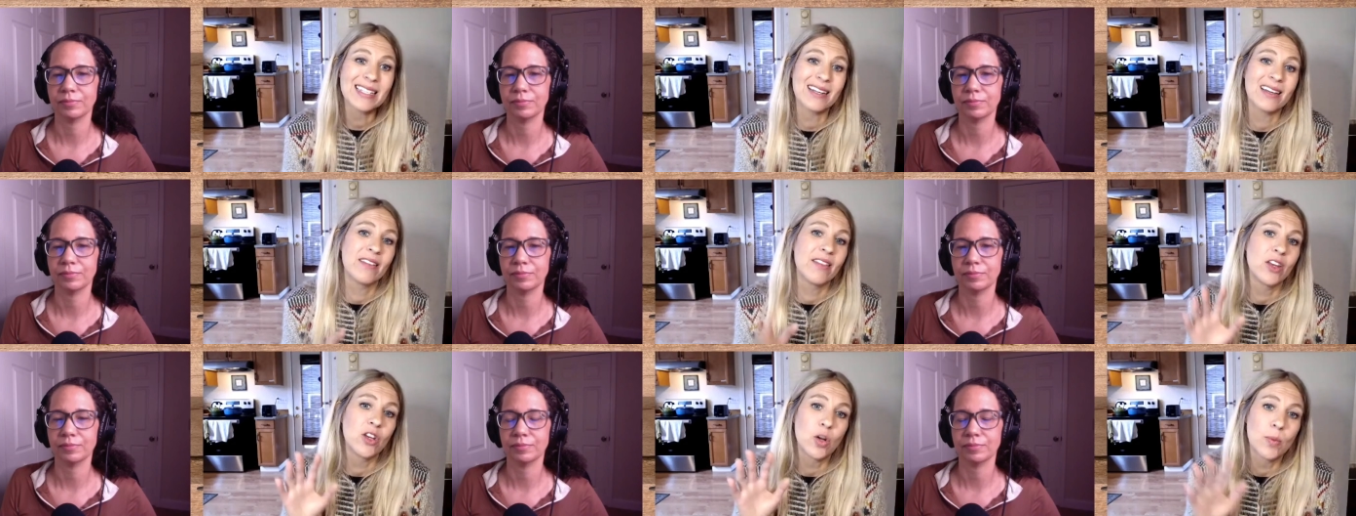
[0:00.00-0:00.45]

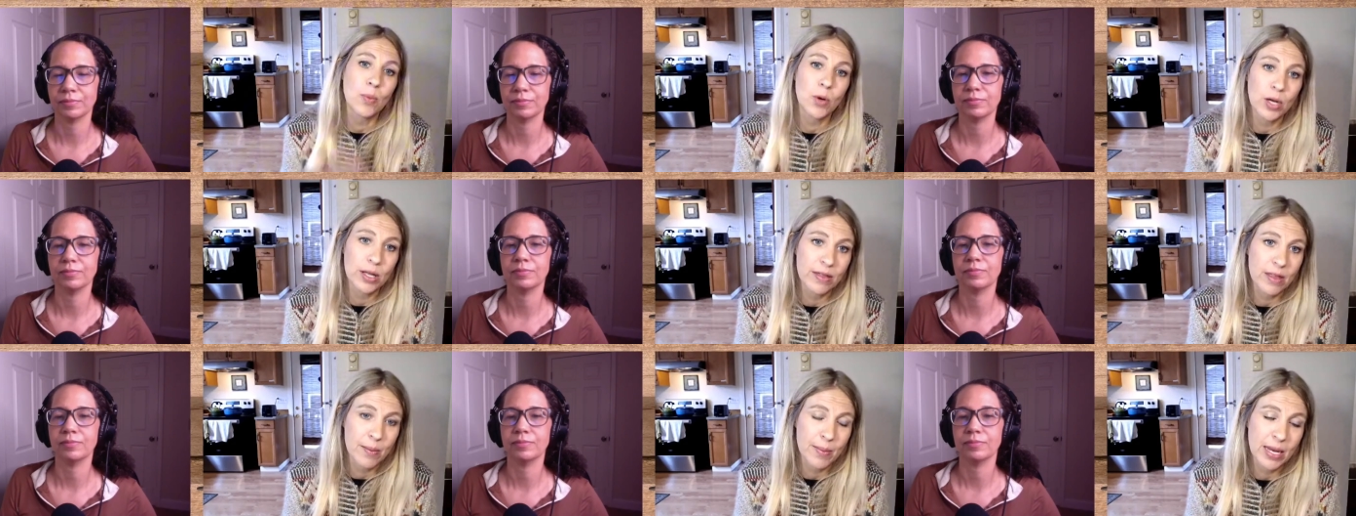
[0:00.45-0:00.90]
Speaker 1: and then you're
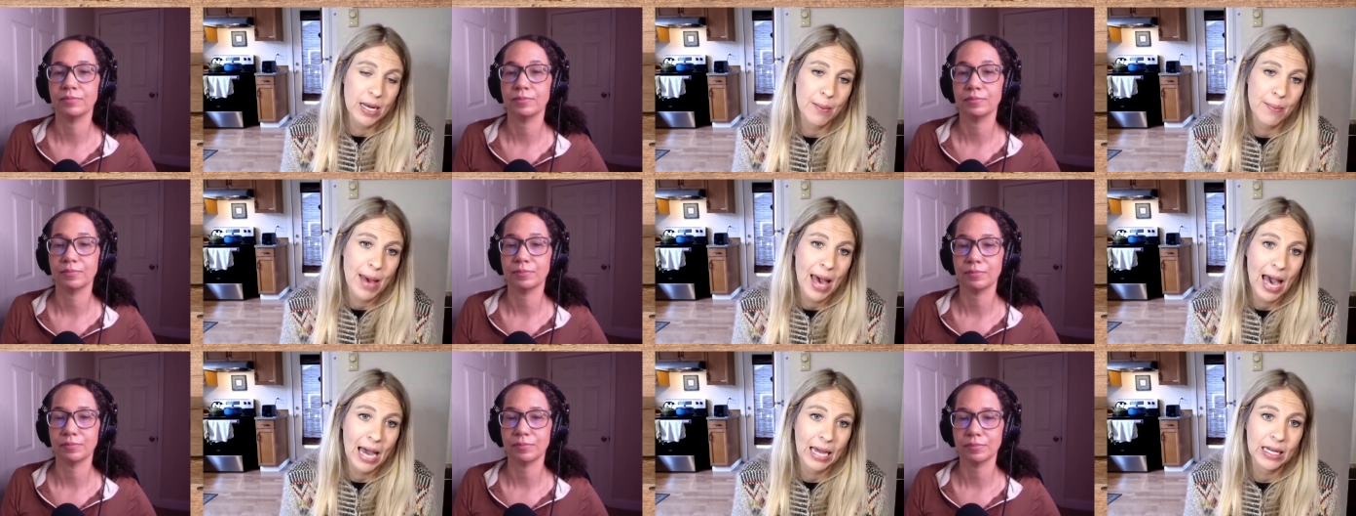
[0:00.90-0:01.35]
putting them in a
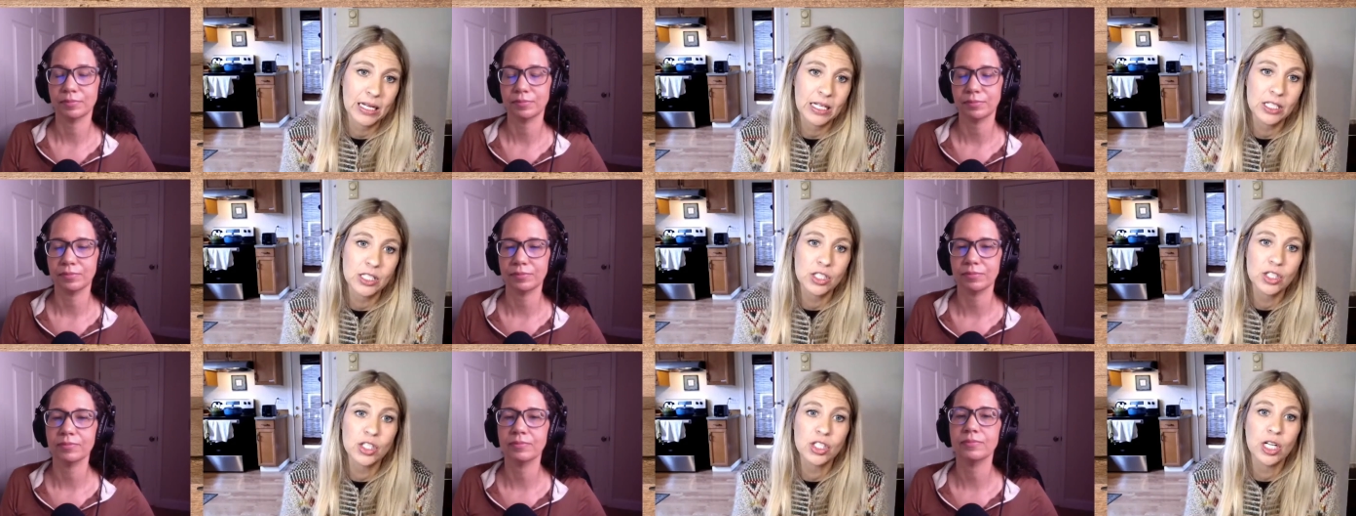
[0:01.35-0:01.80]

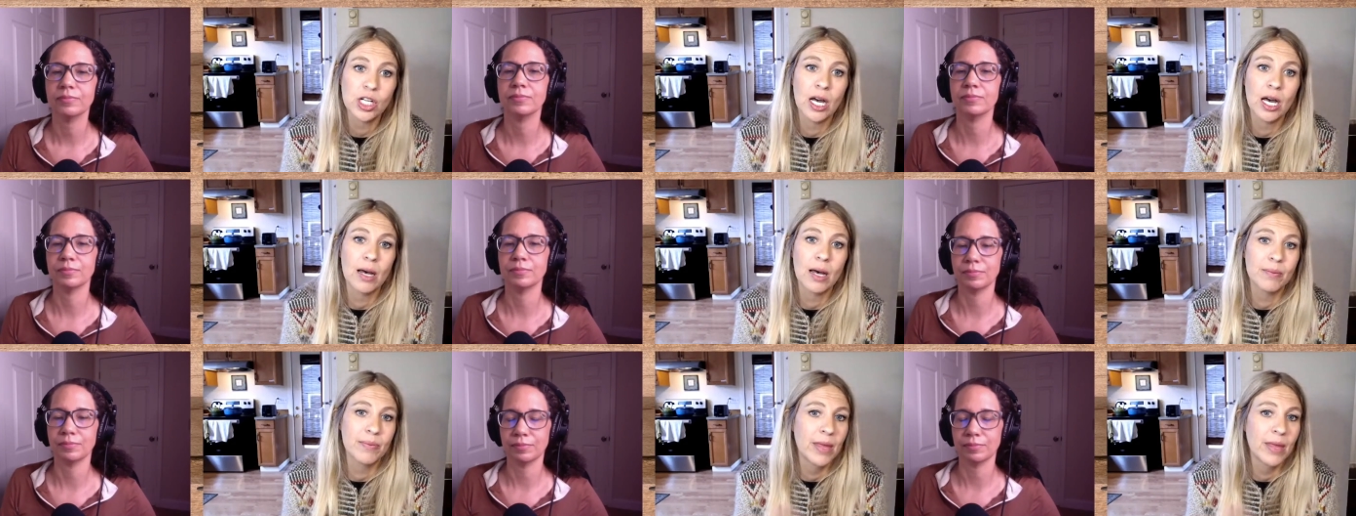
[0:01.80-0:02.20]
package, um, mm-hmm.